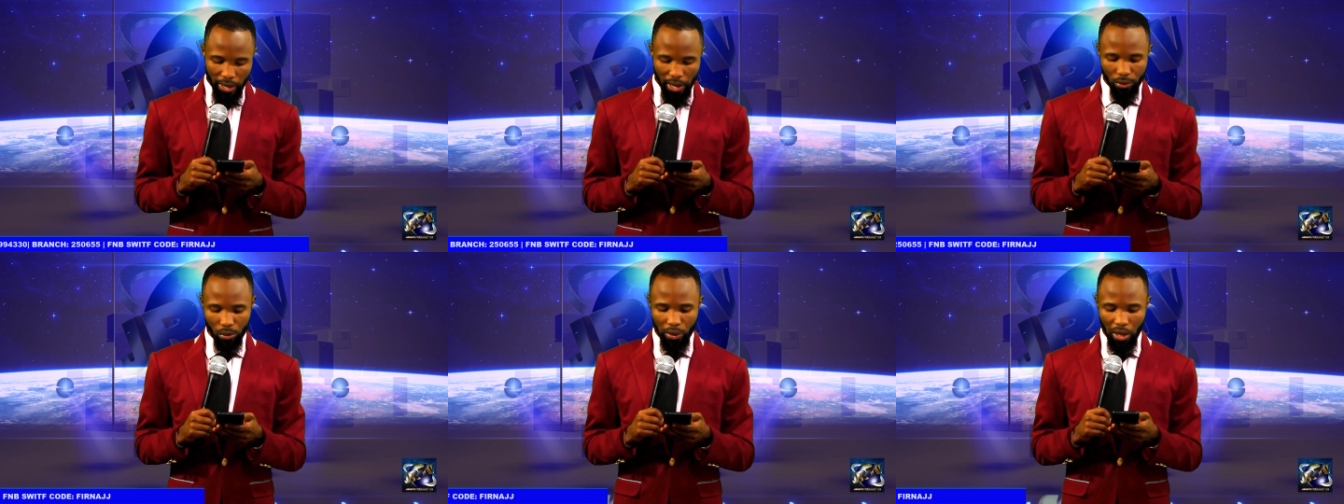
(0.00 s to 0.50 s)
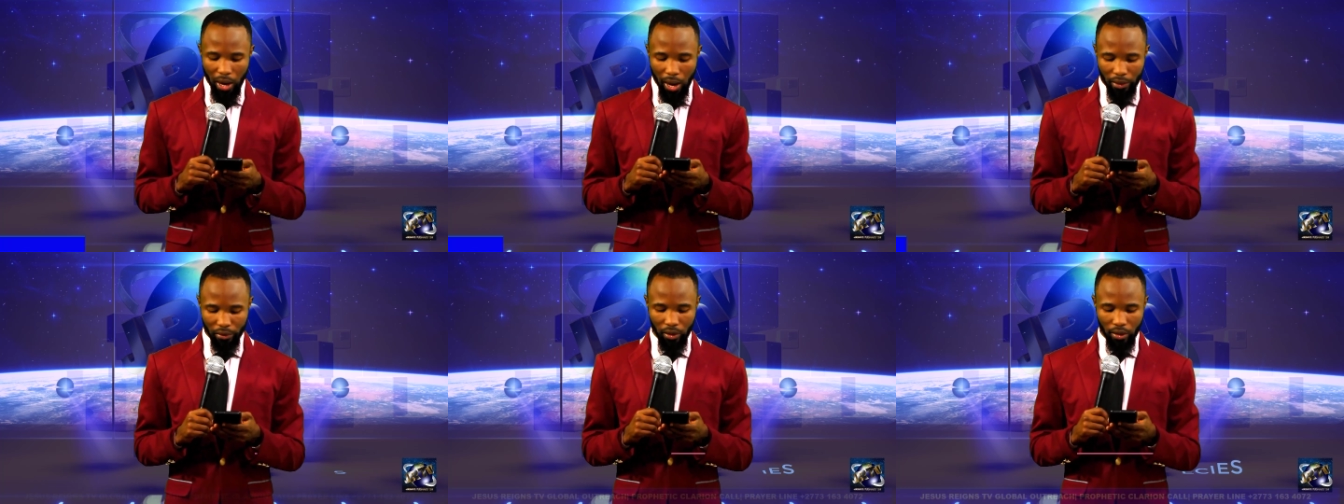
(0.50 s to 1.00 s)
and the
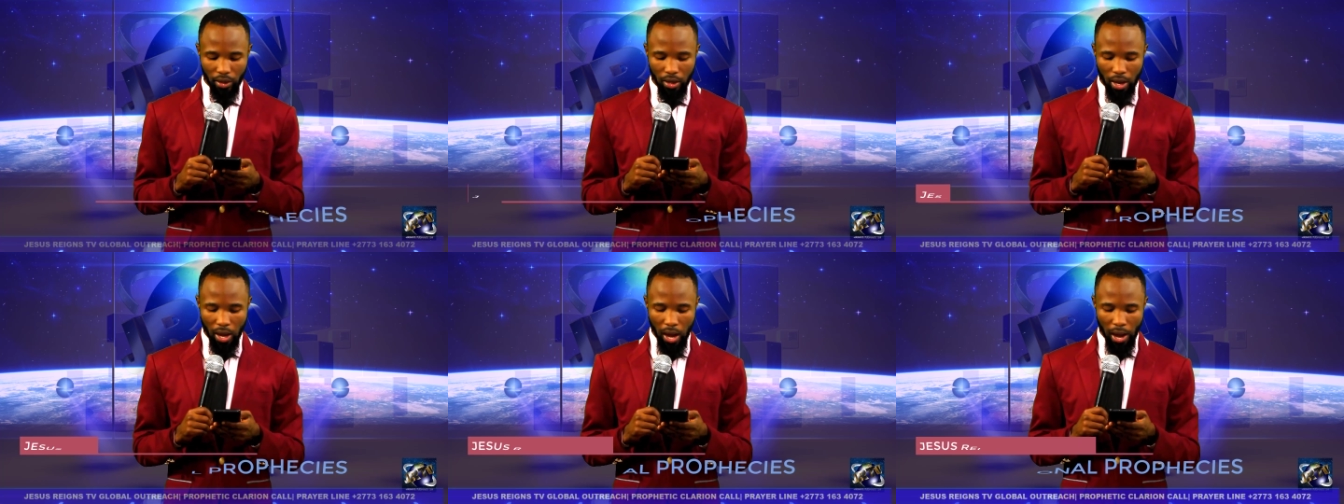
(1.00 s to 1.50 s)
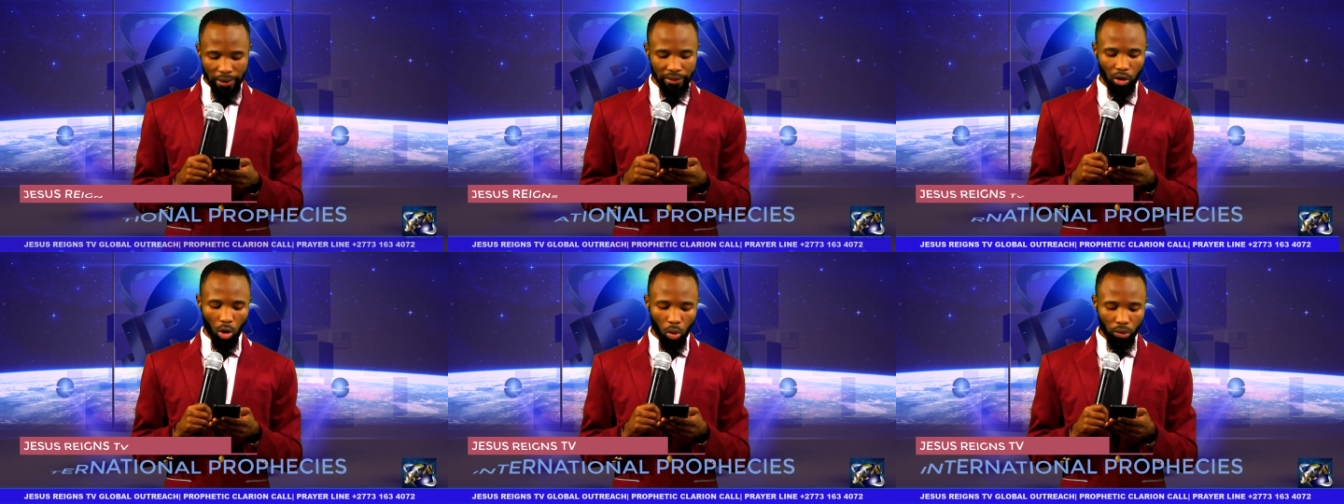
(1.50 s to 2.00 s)
other
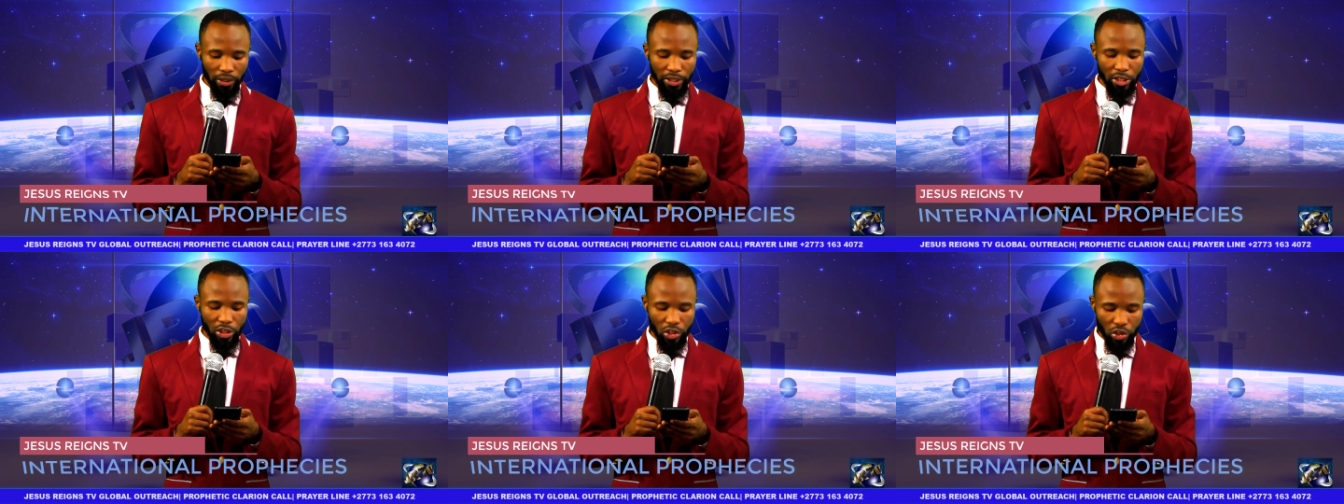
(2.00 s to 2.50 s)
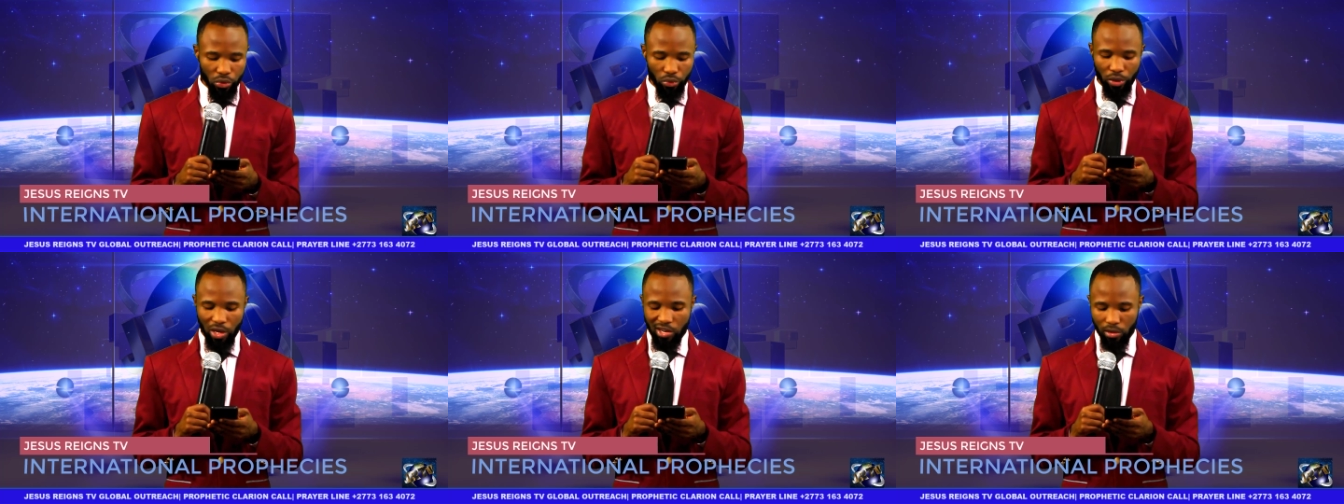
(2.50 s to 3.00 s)
I only
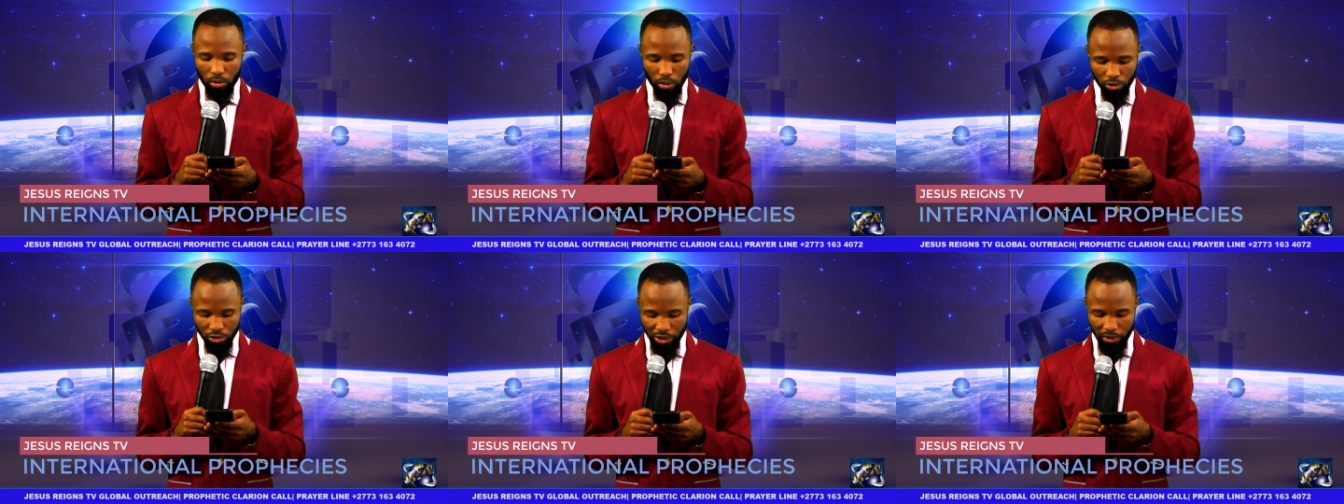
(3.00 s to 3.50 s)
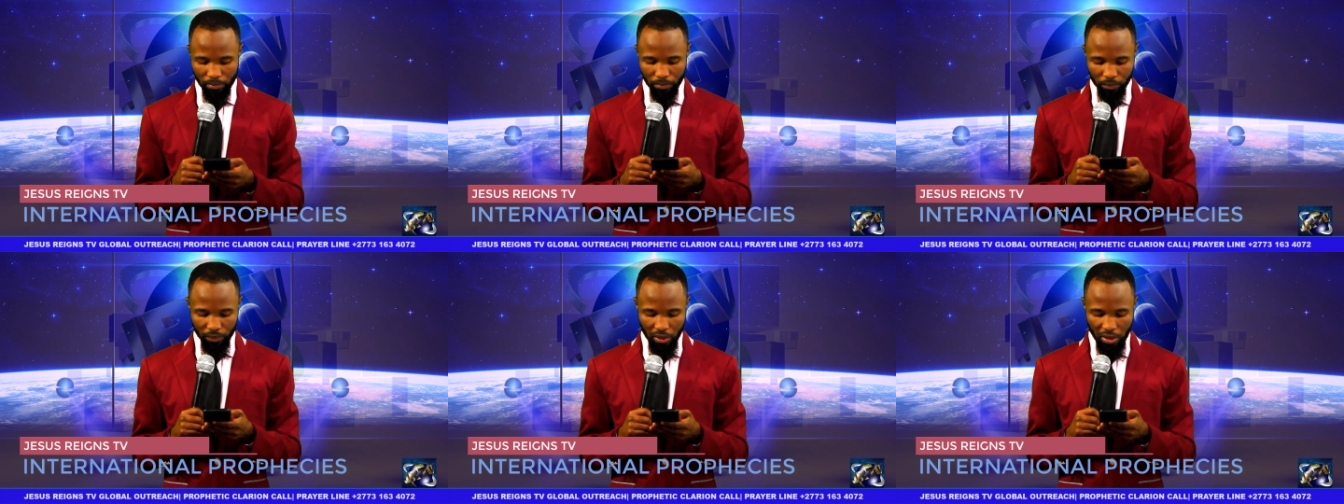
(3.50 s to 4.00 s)
knew in the dream,